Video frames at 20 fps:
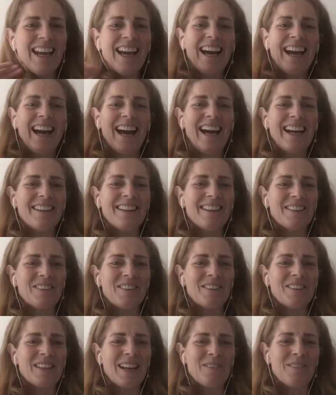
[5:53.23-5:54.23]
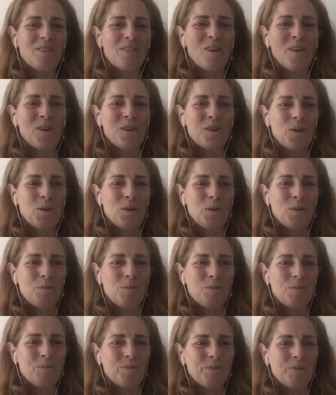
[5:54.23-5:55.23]
And they would then walk
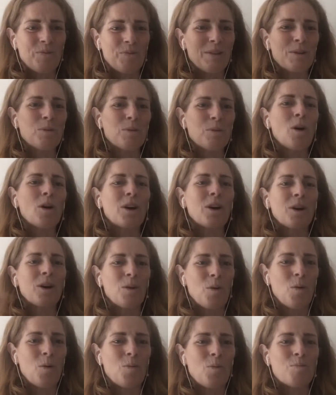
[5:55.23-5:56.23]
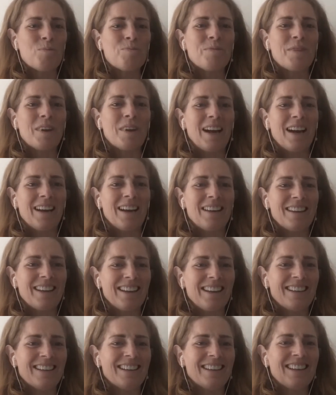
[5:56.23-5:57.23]
home, he would walk her home, and
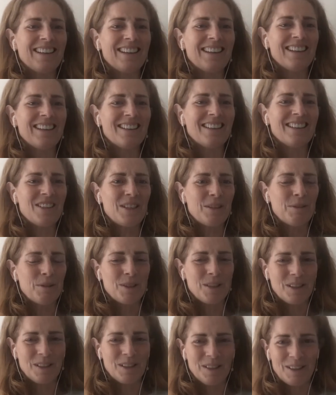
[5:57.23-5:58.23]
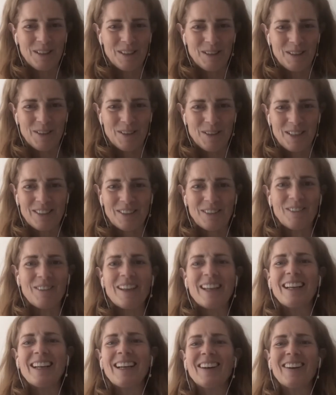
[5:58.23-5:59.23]
then they would sort of
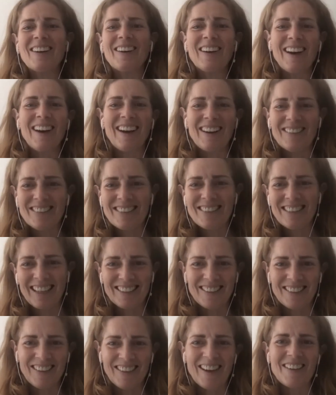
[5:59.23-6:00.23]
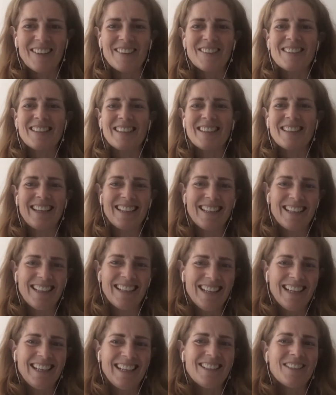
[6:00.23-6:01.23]
linger outside her house, and then
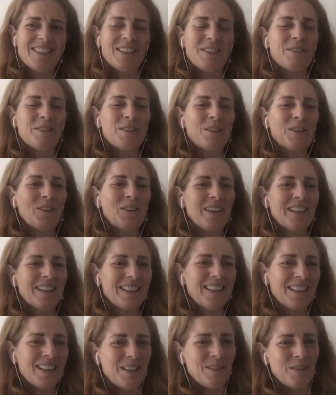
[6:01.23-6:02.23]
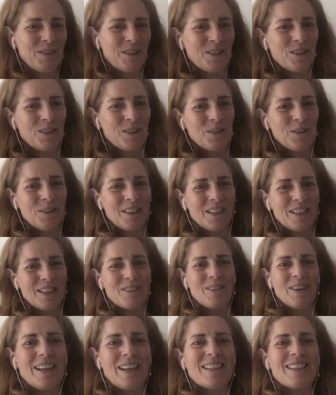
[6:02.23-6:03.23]
she would go in and he would go on his
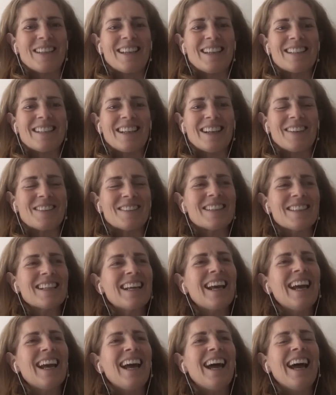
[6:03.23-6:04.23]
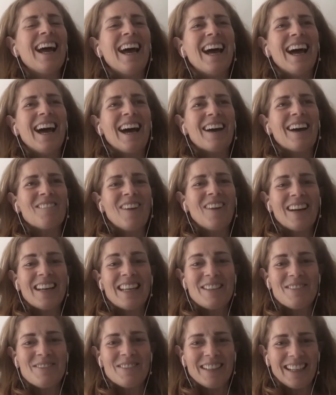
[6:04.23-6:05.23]
way his house. And one
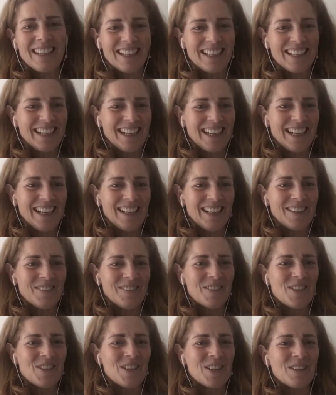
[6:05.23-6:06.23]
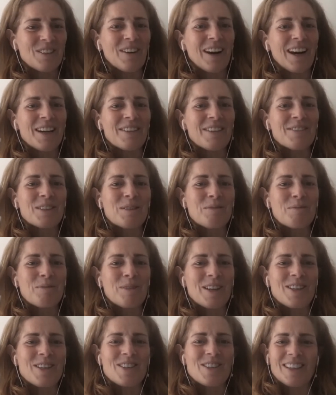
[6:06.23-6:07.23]
evening she arrived on the
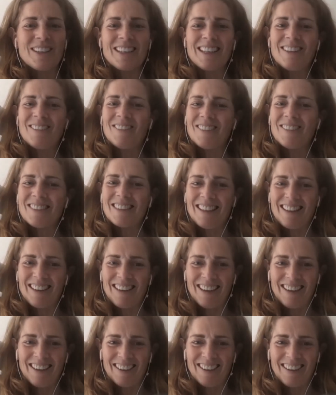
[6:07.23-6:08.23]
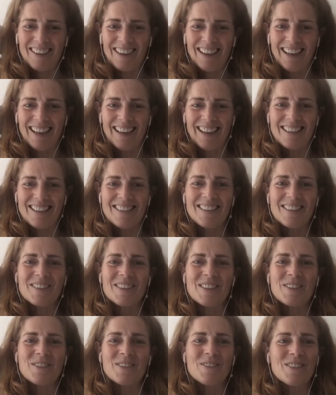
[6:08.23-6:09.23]
bridge and he wasn't there, and she
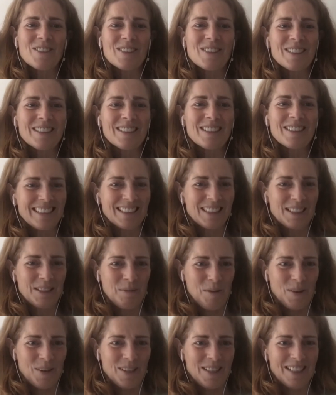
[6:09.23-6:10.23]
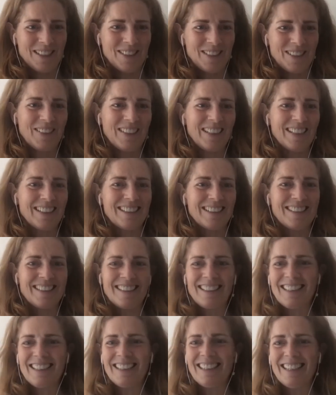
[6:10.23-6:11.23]
was really disappointed
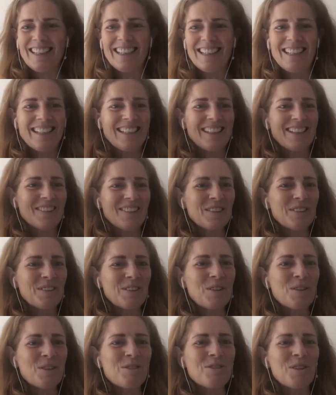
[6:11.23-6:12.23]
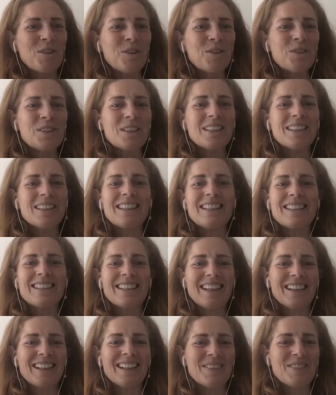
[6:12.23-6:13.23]
because, you know, there were no phones in these
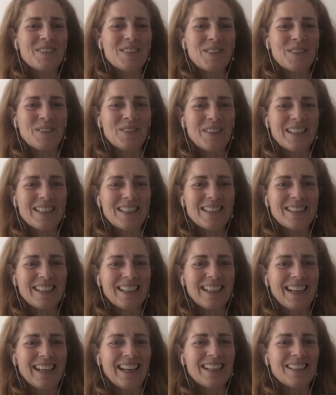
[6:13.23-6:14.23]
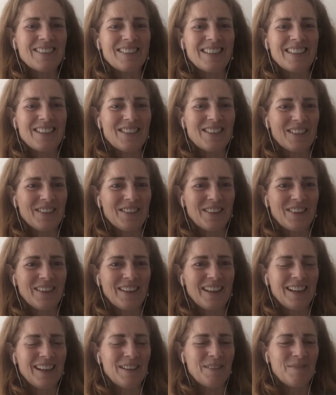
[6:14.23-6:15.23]
times, no ways to connect with each other,
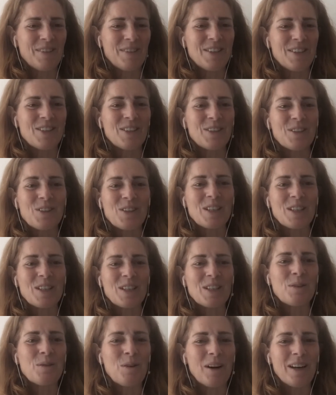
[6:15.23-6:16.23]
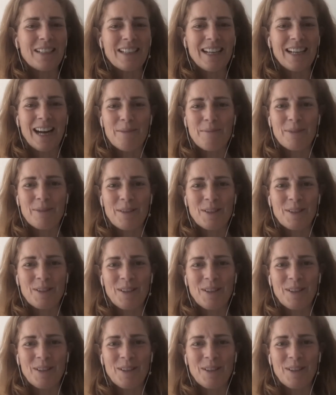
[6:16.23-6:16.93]
and so she didn't know what had happened.